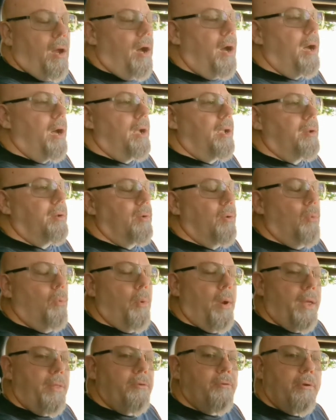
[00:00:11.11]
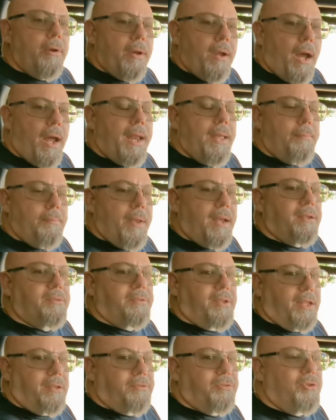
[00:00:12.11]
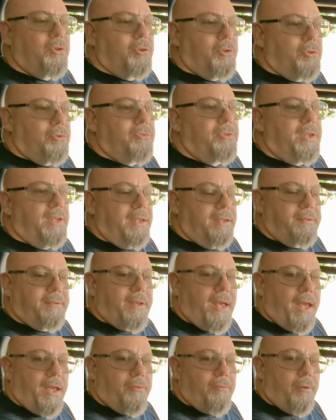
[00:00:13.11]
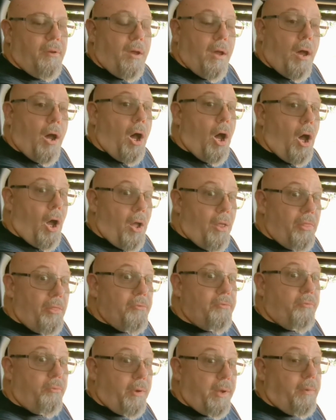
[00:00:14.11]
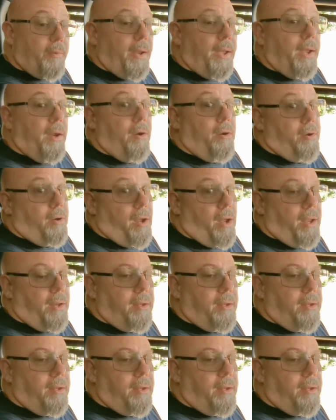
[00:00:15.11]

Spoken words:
on whether or not it makes sense to use esave on the freeway or not.